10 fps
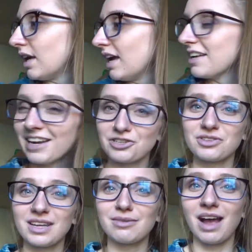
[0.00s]
And I
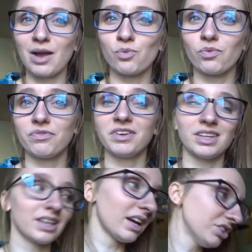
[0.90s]
just, like, I feel
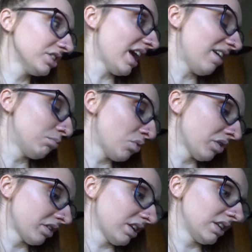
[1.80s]
like I should have
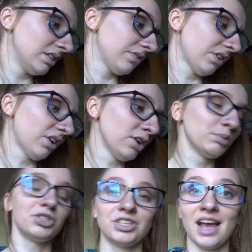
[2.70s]
more things for her,
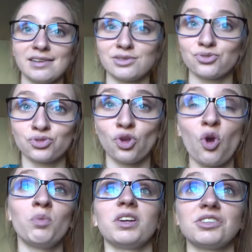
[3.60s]
but she has
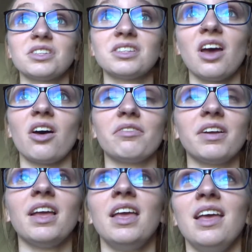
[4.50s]
so much stuff.
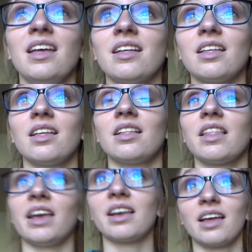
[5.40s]

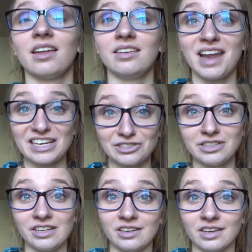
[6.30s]
Like, next
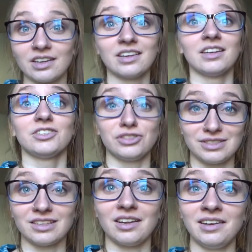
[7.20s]
year, she's
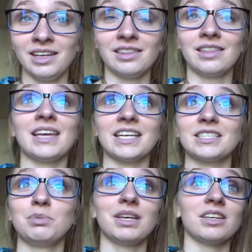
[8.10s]
gonna need
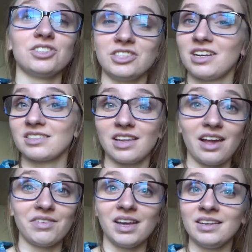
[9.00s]
things because she doesn't
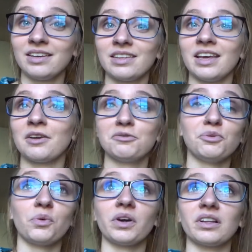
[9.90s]
have anything
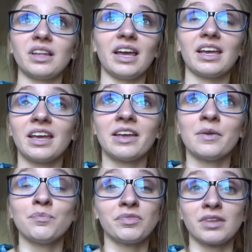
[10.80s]
for, like,
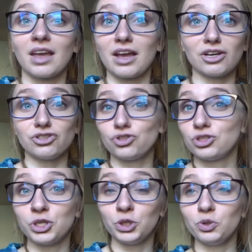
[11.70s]
a
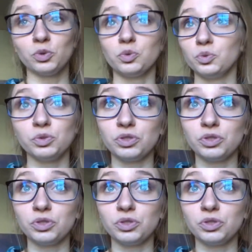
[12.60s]
two